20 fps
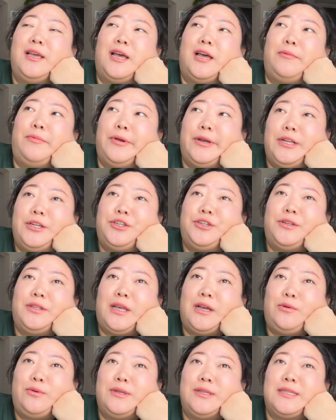I'm pretty sure
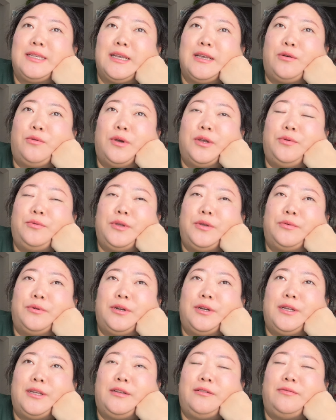that was like when we were
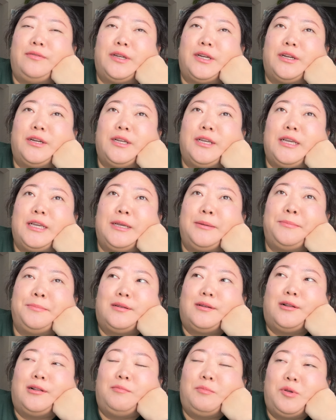in a very
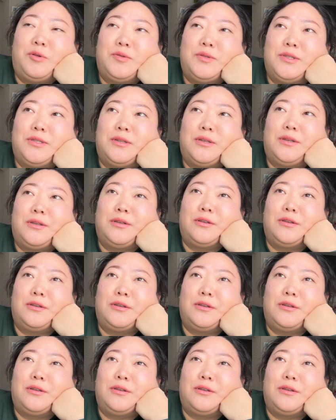almost